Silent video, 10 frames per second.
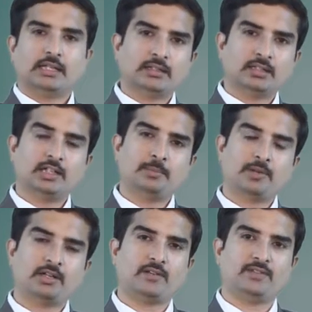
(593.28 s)
The third
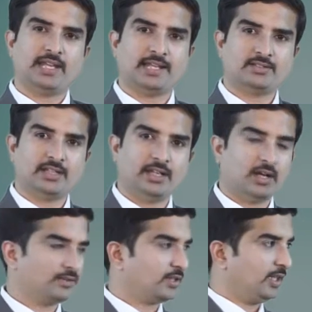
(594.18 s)
part of the axillary
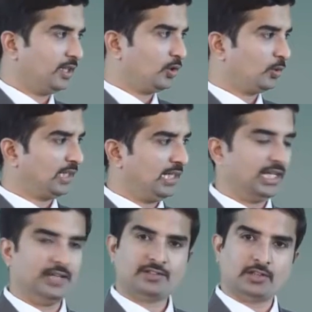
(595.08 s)
artery totally
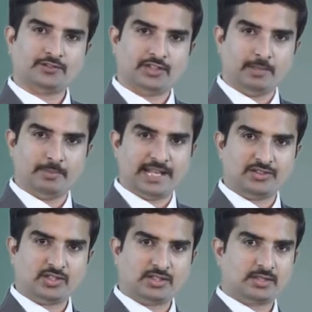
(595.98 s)
gives off three
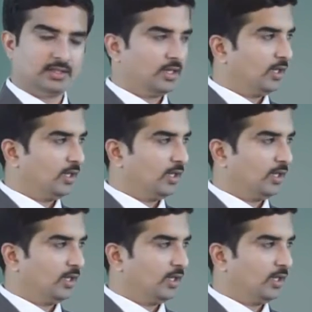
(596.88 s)
branches.